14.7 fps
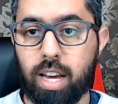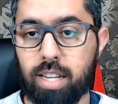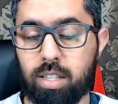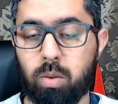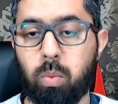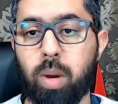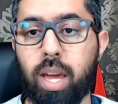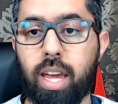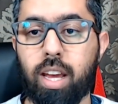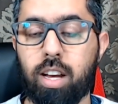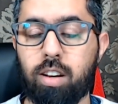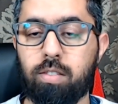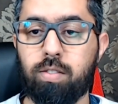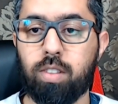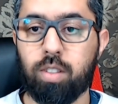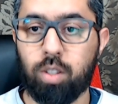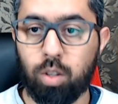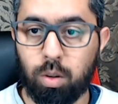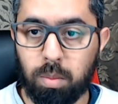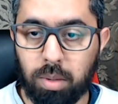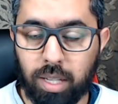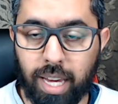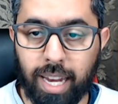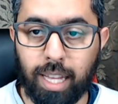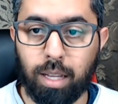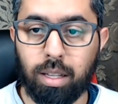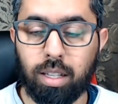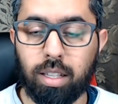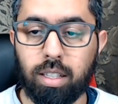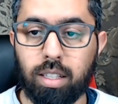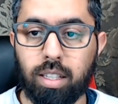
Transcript: as a way of, you know, getting,